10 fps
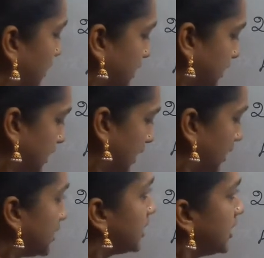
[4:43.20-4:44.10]
plus
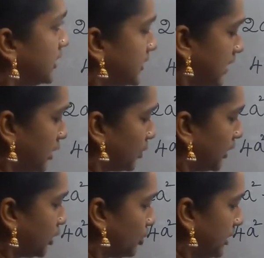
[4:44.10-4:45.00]
a is equal
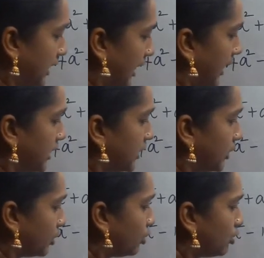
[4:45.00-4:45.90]
to a
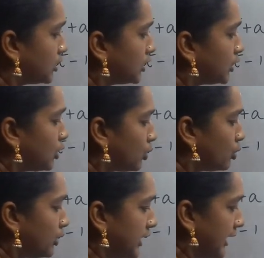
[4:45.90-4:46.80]
into
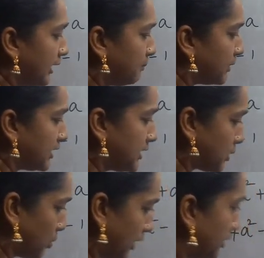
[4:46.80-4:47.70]
2a
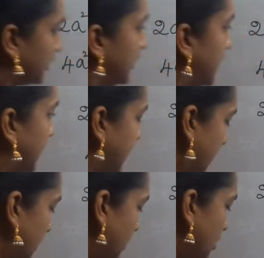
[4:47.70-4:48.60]
plus 1.
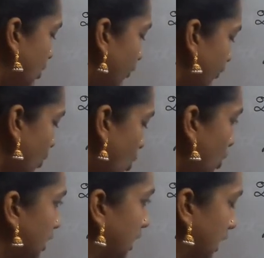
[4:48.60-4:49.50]
Then,
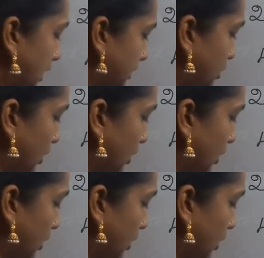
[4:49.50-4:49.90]
4a